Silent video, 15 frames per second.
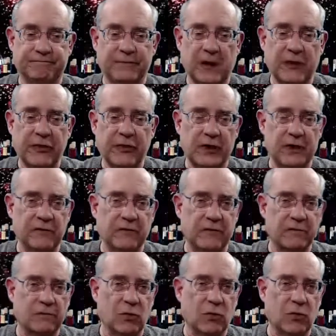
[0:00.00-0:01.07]
I think of her
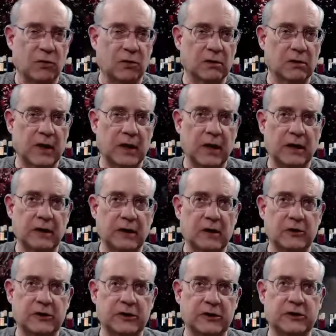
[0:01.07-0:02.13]
more,
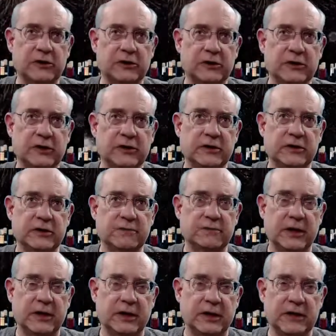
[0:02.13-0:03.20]
she's
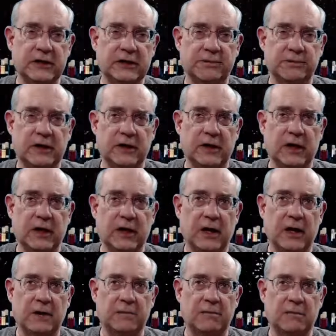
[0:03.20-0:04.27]
my niece, but
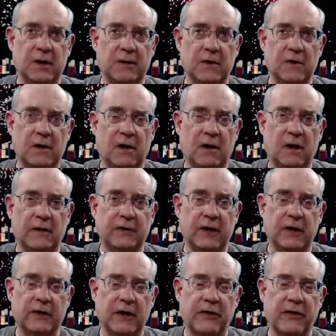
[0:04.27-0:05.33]
often
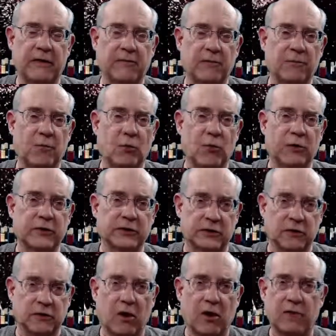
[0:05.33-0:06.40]
I think of her more as a
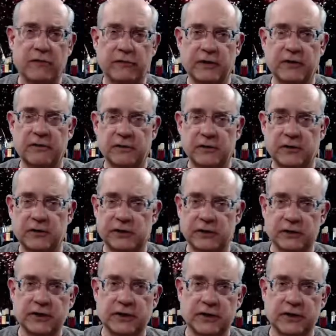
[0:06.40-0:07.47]
daughter than
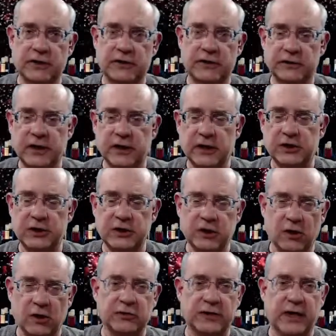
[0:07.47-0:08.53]
just a niece. And she
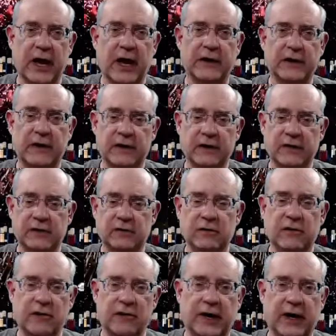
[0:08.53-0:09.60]
knows that. You
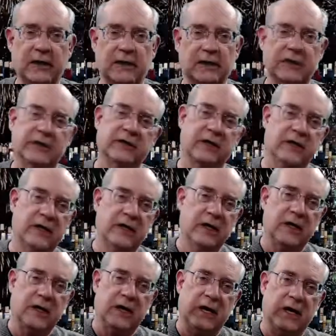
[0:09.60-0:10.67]
know that, Lisa.
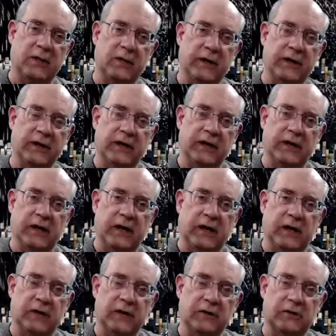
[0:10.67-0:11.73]
Anyway,
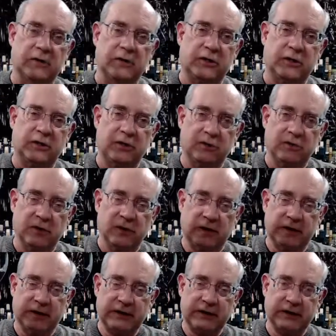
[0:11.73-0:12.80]
here's to you,
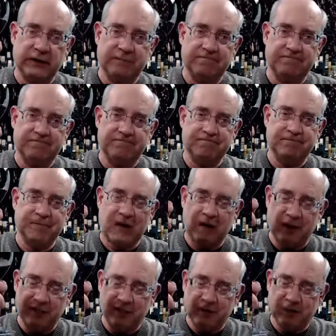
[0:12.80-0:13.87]
Elisa. I
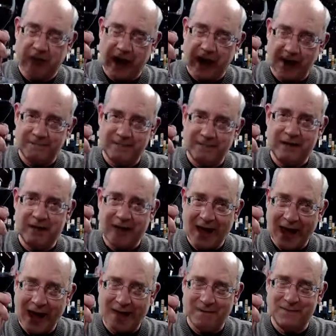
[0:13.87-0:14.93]
love you and happy,
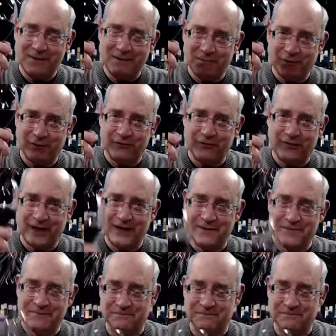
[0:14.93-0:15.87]
happy birthday.